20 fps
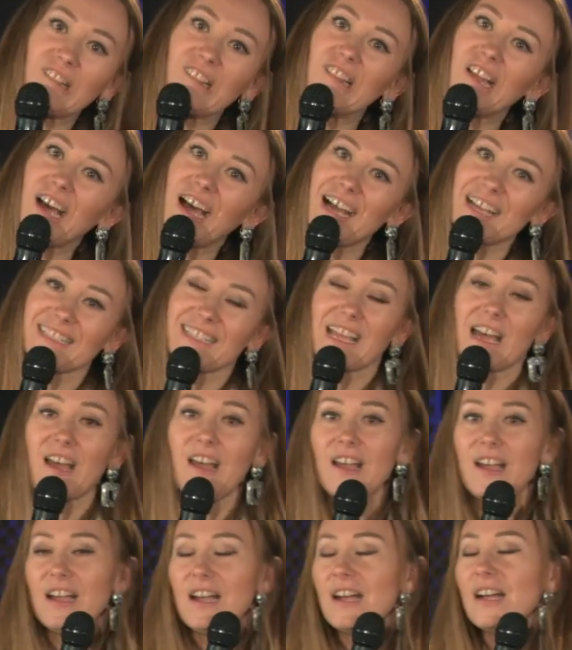joy
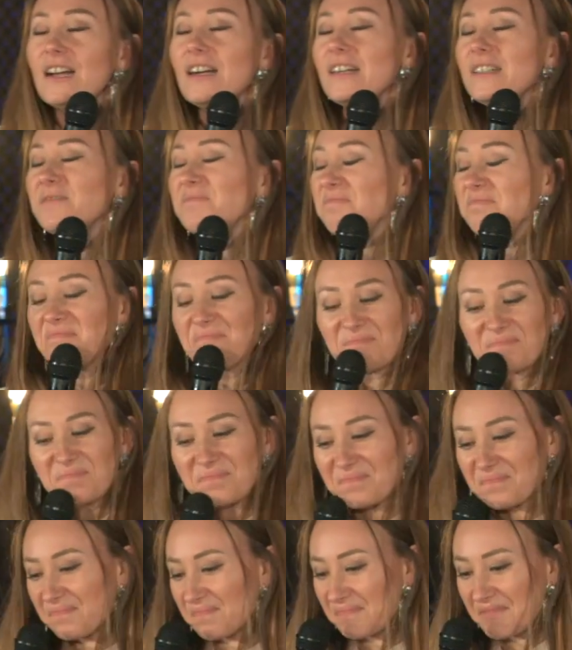of knowledge
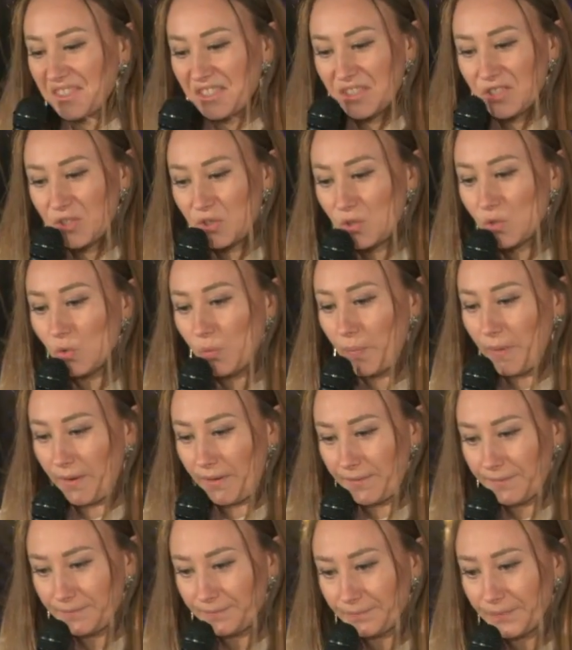when we are
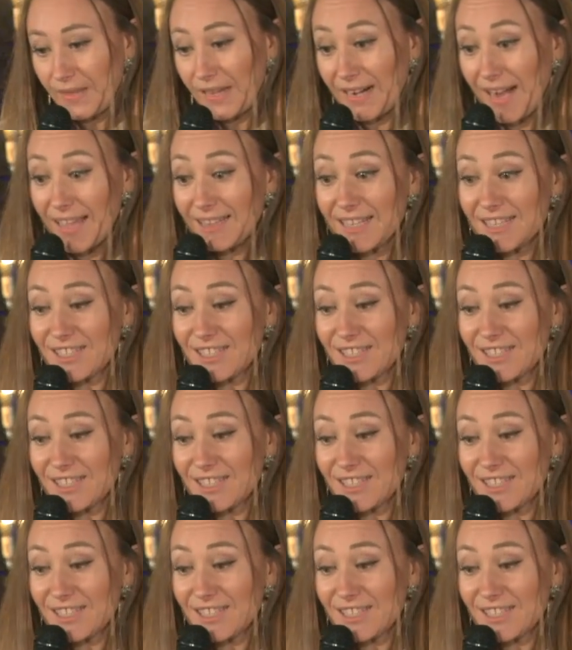joyfully